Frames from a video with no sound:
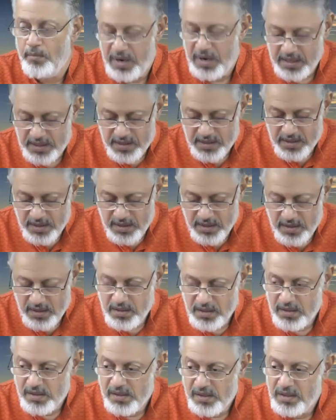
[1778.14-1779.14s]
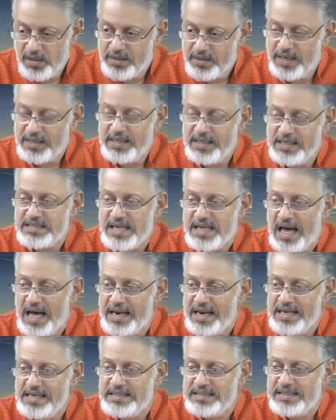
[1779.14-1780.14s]
But that has
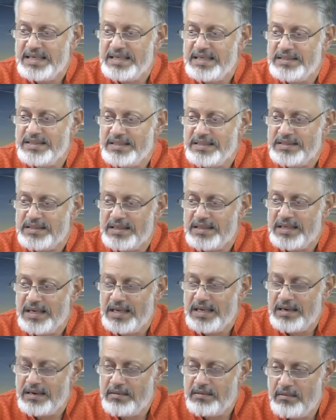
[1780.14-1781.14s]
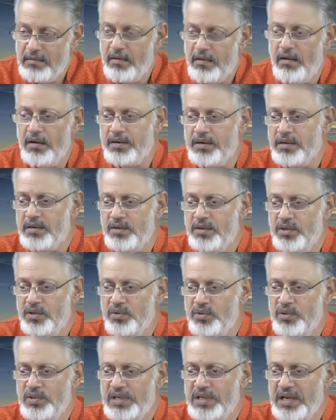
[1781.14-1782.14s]
arisen, just cannot
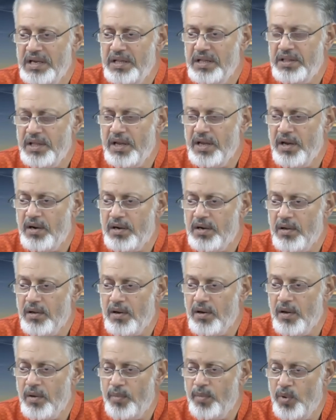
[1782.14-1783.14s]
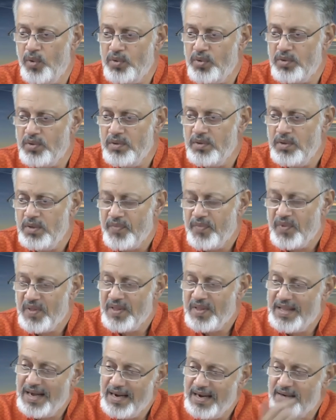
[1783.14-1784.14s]
do anything at all about
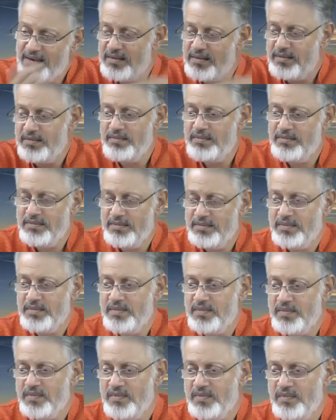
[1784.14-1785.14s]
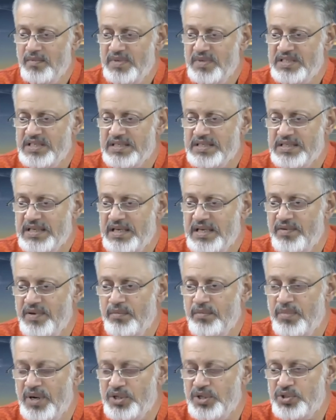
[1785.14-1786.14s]
that which has
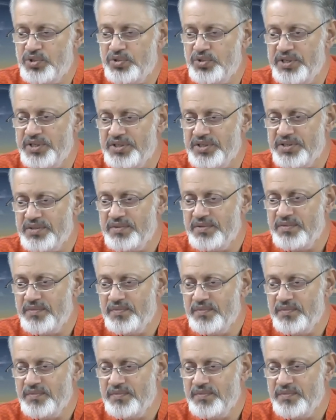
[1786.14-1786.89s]
given birth to it.